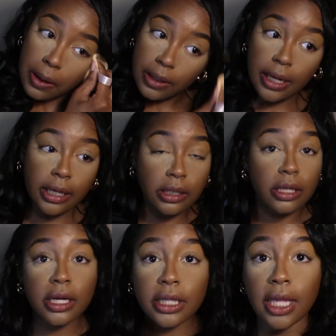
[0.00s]
Like,
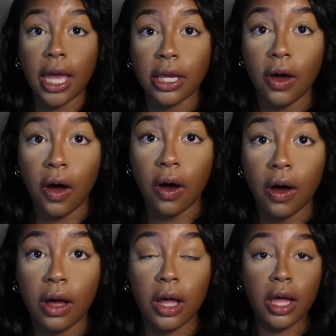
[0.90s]
look at that, y'all.
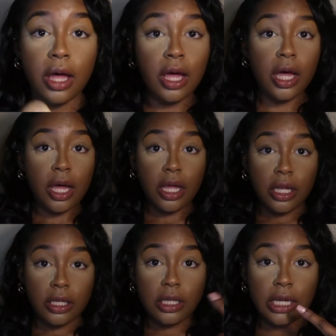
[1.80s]

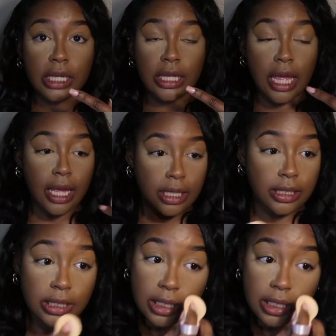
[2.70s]
Look at that.